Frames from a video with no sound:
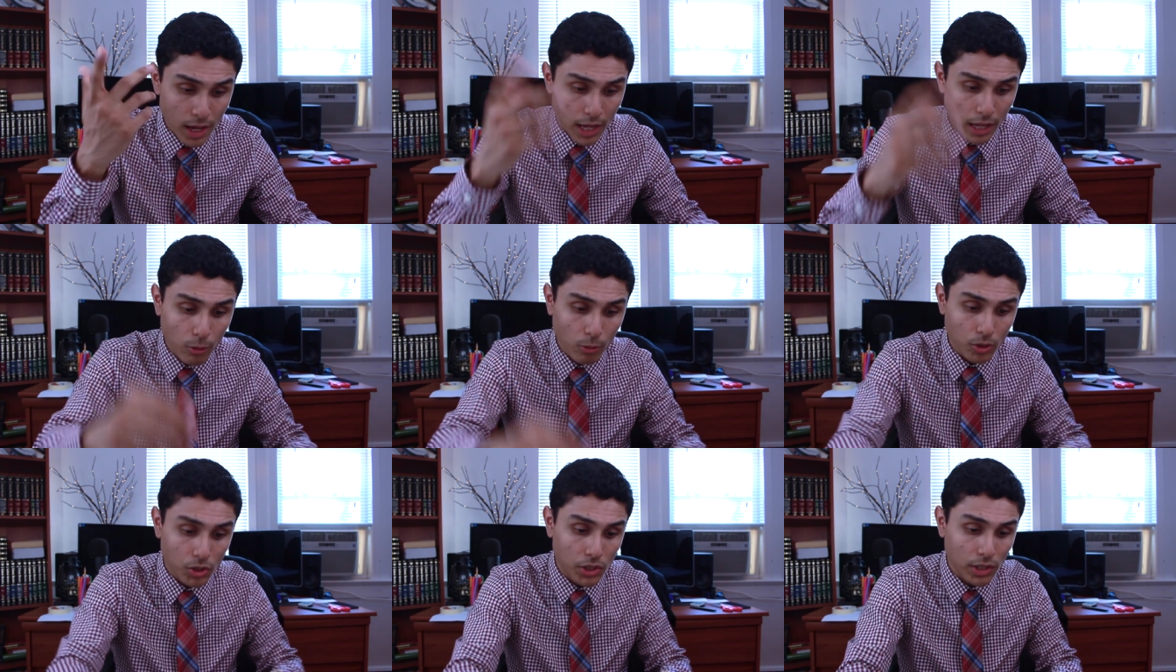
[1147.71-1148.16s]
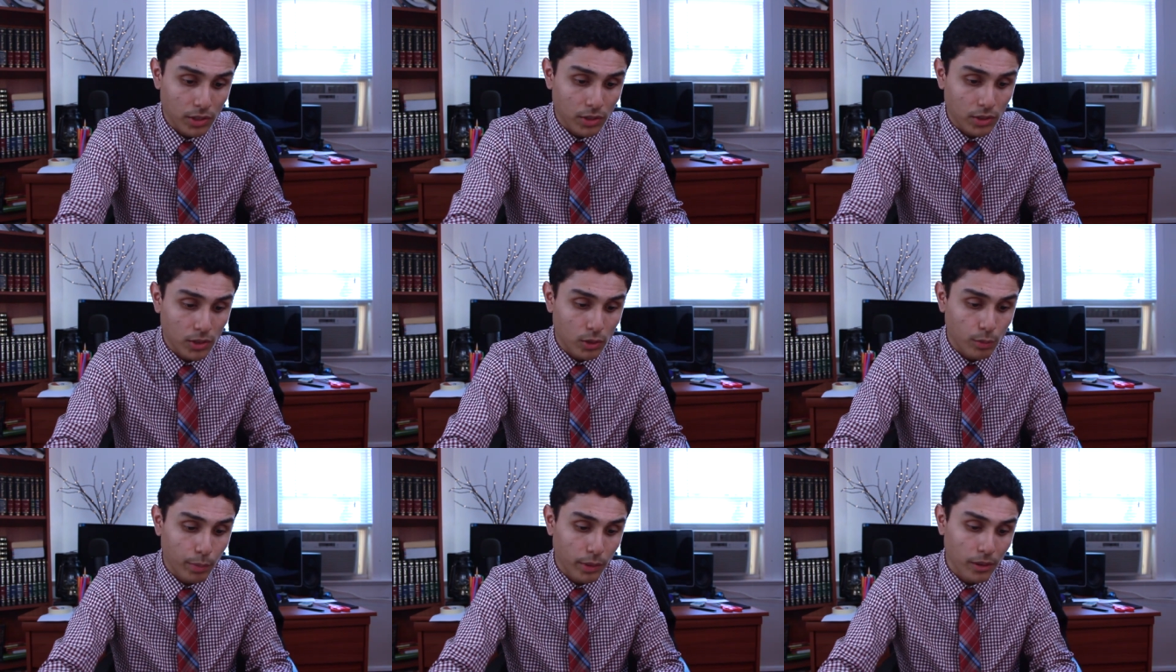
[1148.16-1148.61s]
It was just
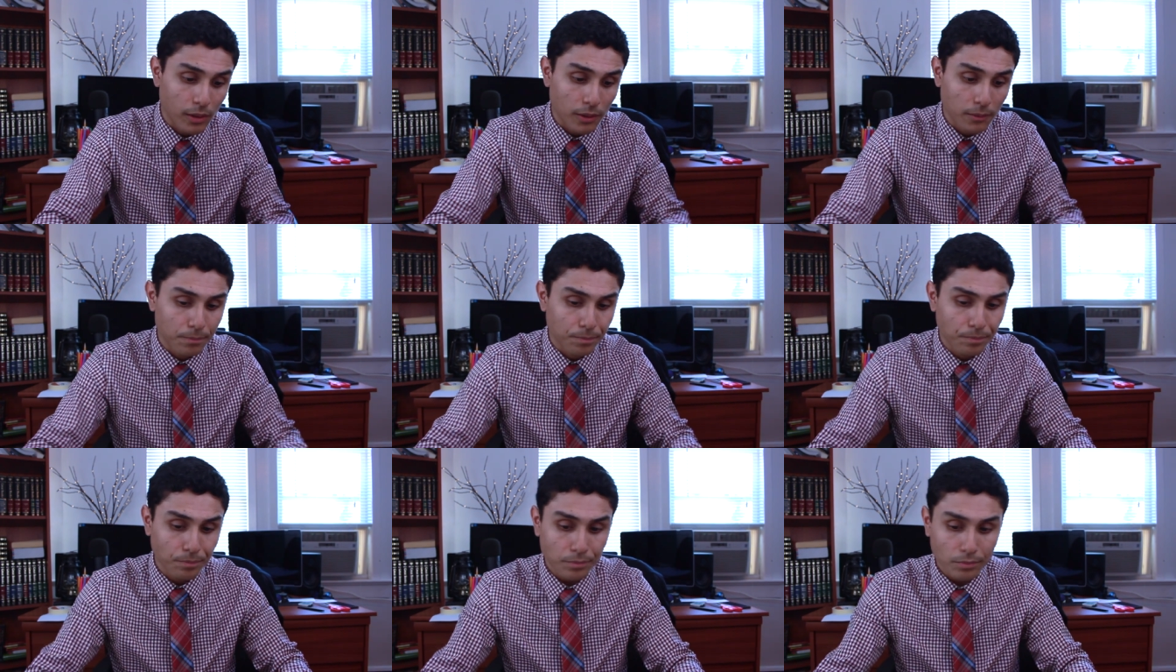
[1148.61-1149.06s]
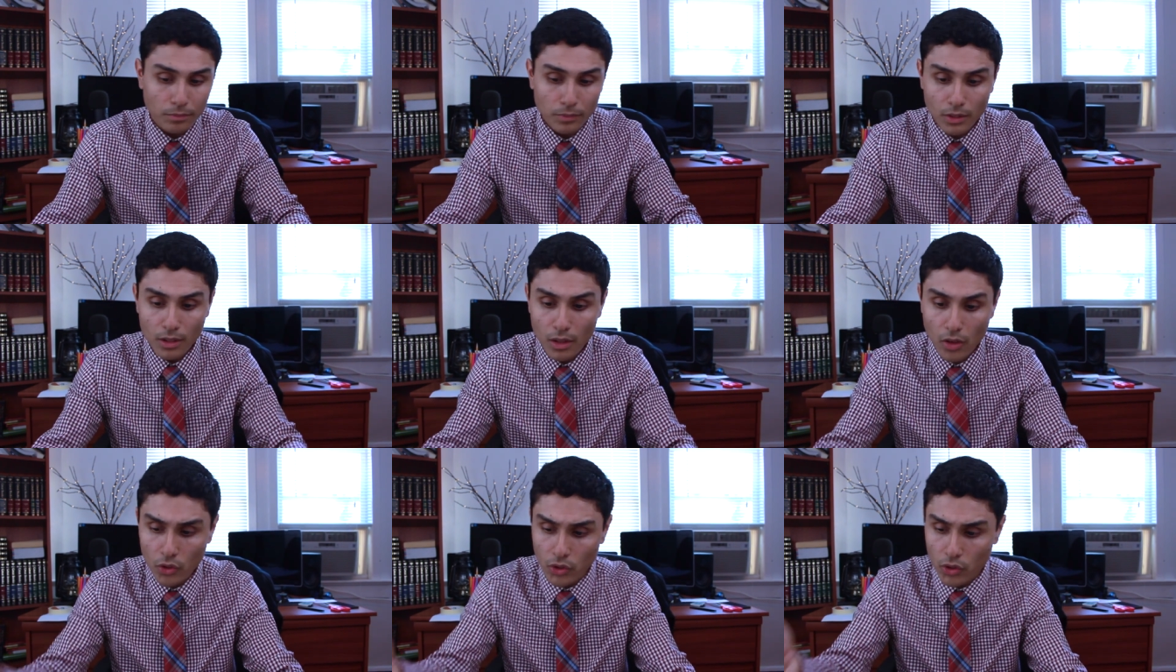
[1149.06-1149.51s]
the Spirit.
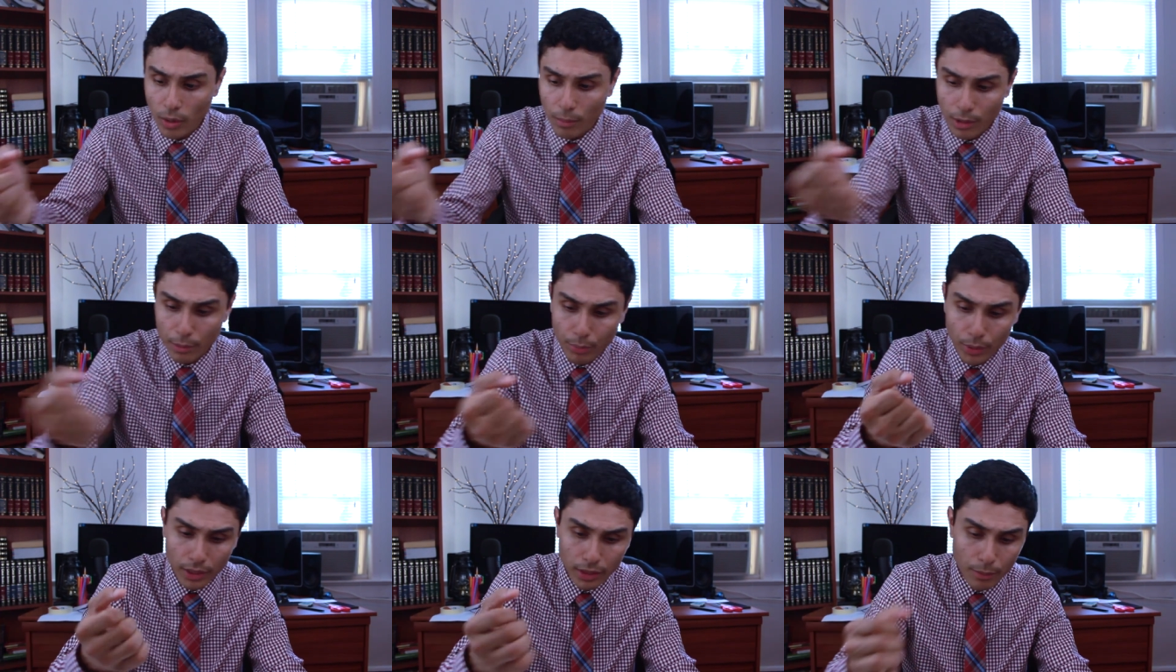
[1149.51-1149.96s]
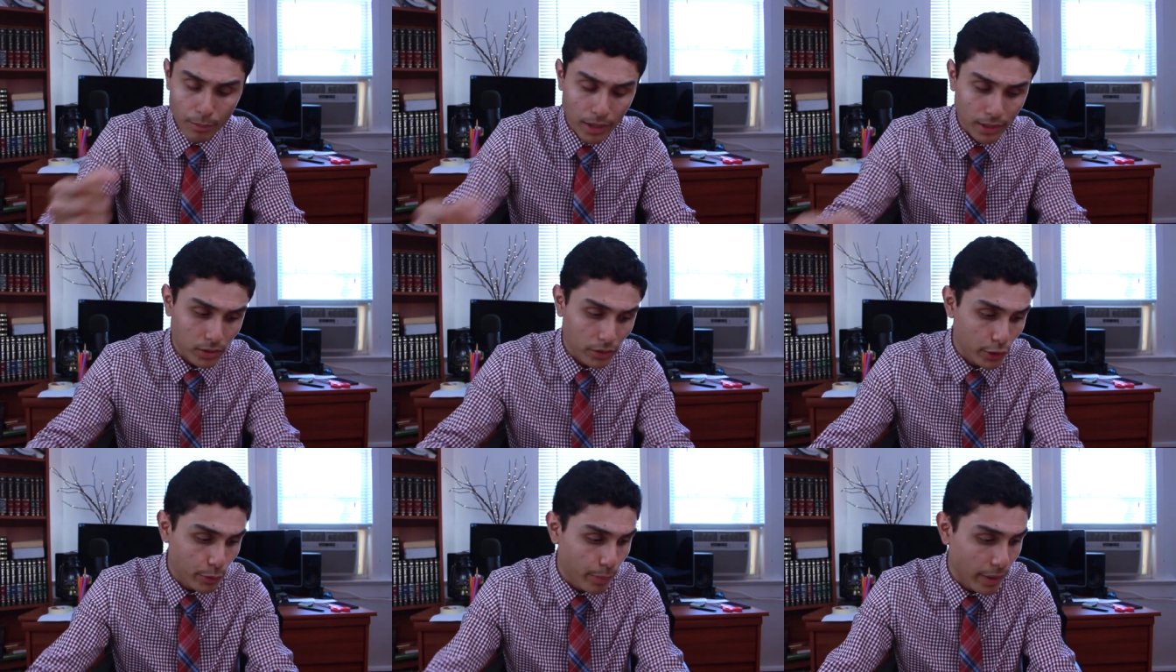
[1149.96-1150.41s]
So I'm gonna bring the
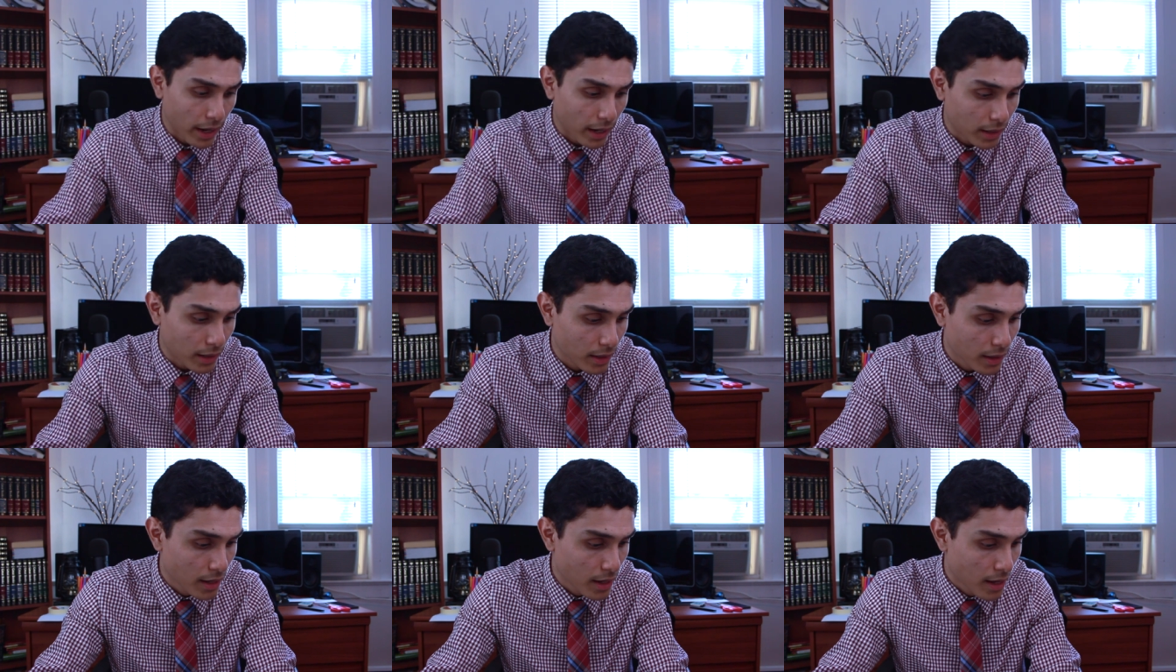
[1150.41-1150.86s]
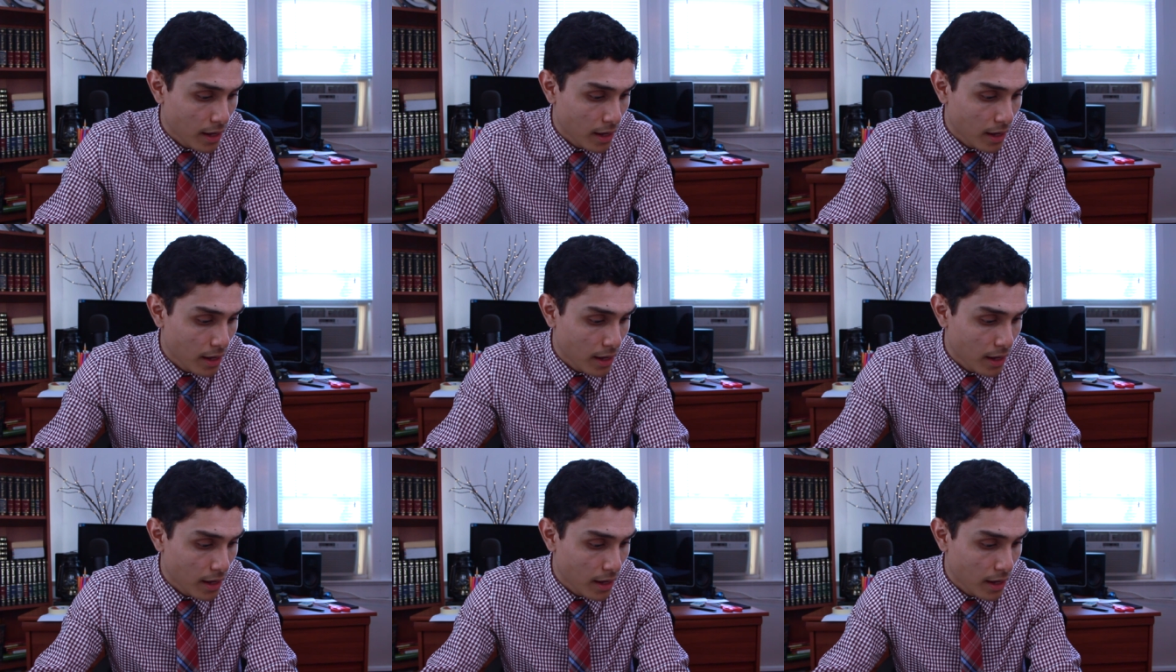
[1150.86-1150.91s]
message back.